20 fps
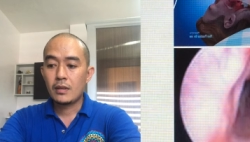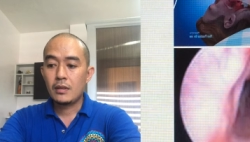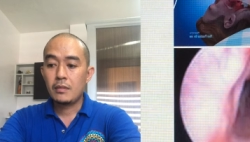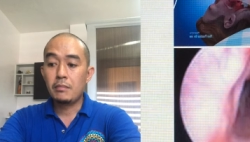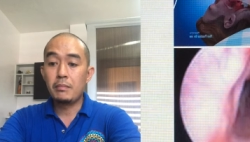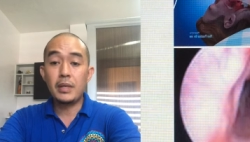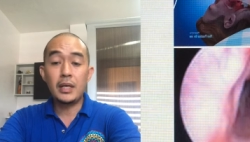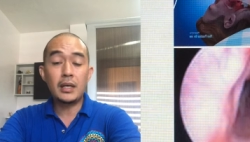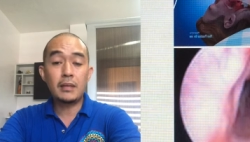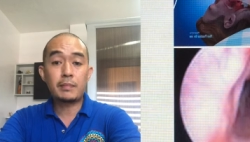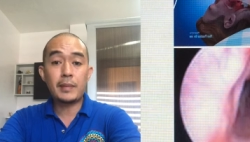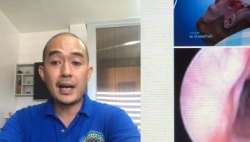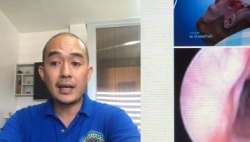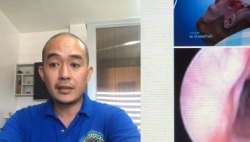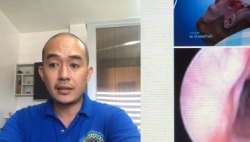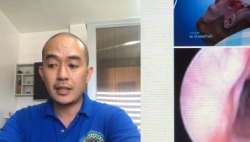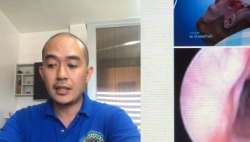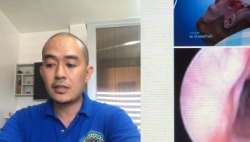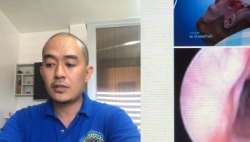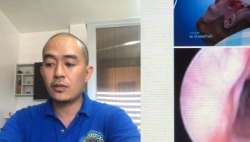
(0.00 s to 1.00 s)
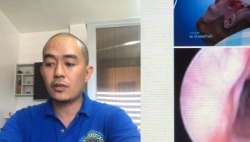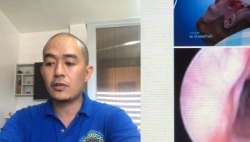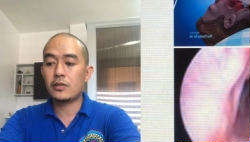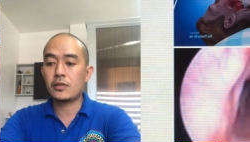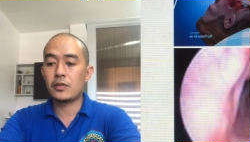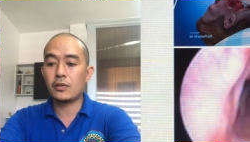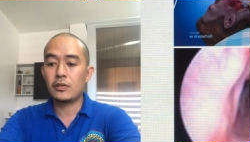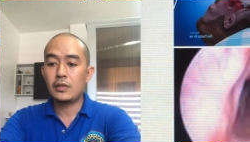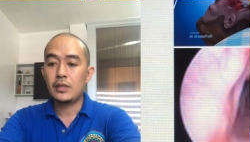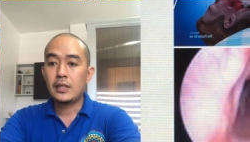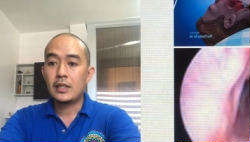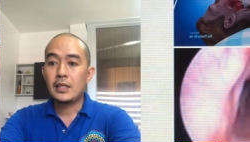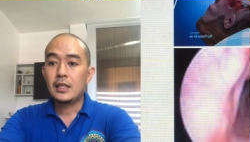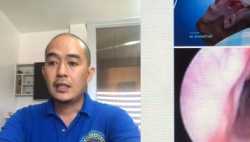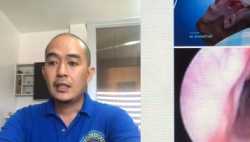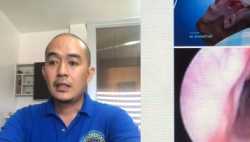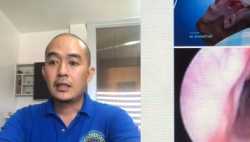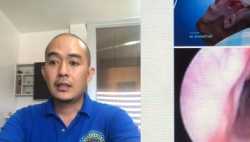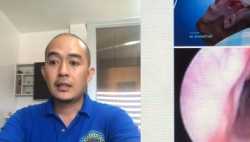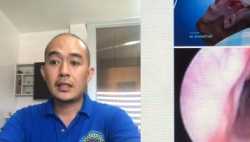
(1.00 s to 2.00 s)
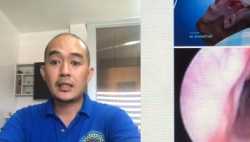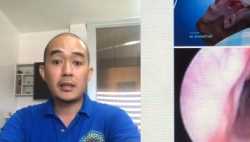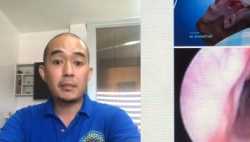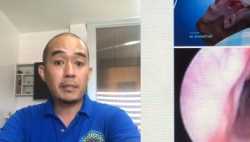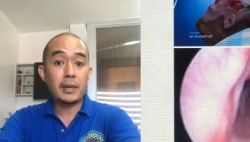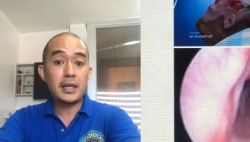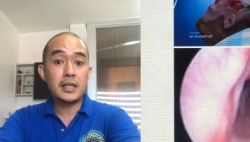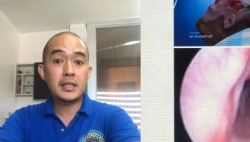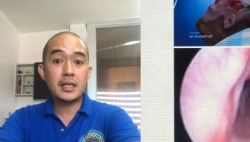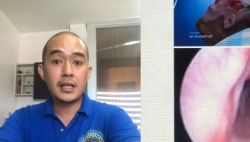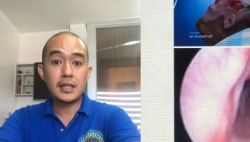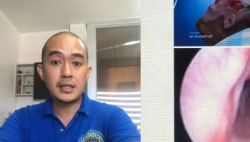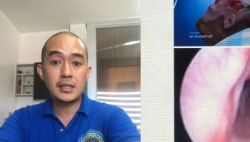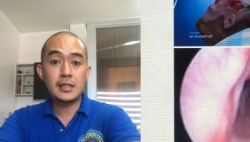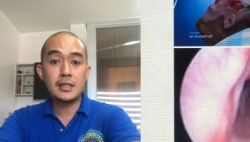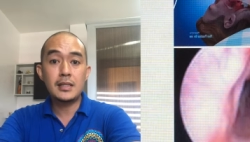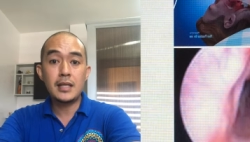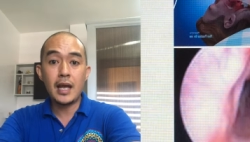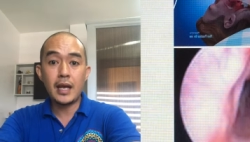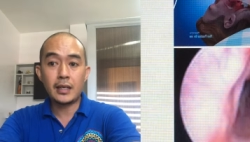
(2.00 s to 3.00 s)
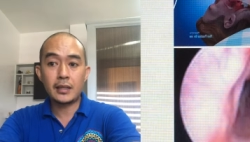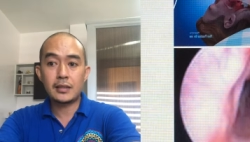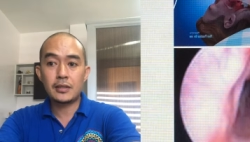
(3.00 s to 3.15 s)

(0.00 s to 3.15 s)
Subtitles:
being practiced also that the patient's neck